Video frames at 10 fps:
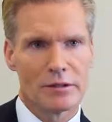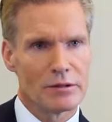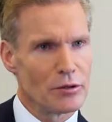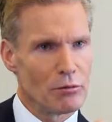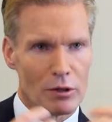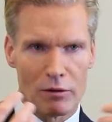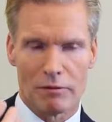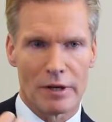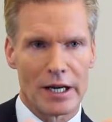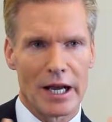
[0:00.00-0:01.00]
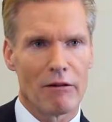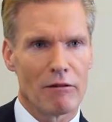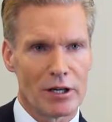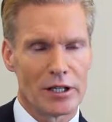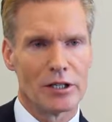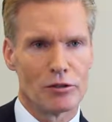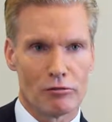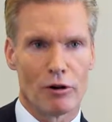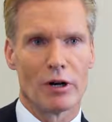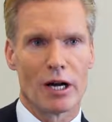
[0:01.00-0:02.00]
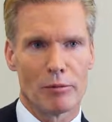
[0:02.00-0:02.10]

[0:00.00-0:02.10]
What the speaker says: You will have inherently grown up